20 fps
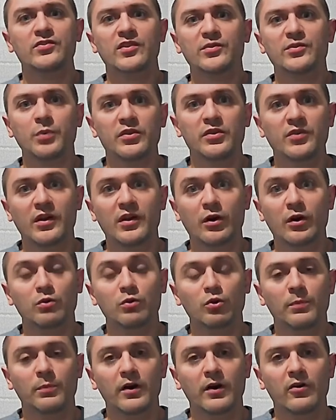did our
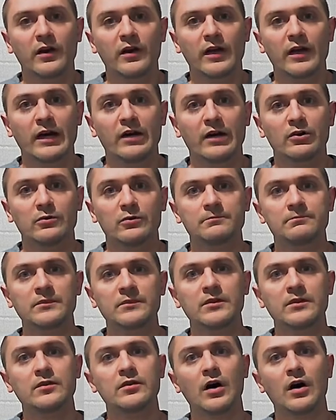blueberry ale.
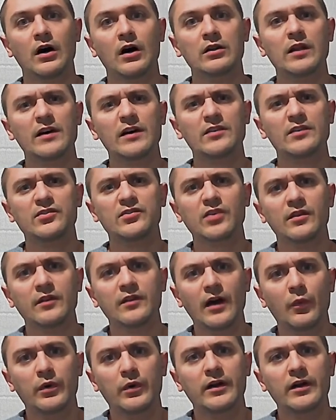Last Sunday I
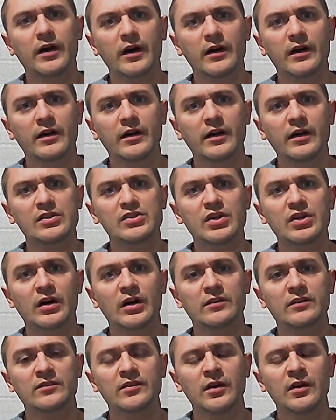went ahead and I checked
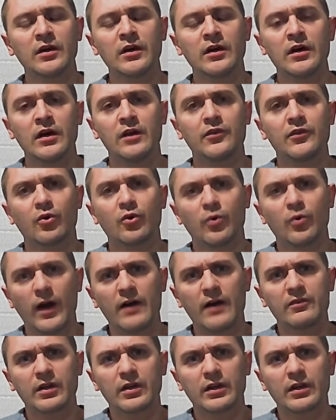the
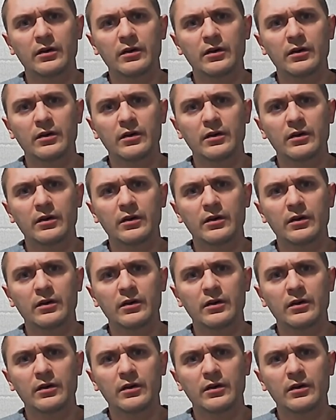gravity.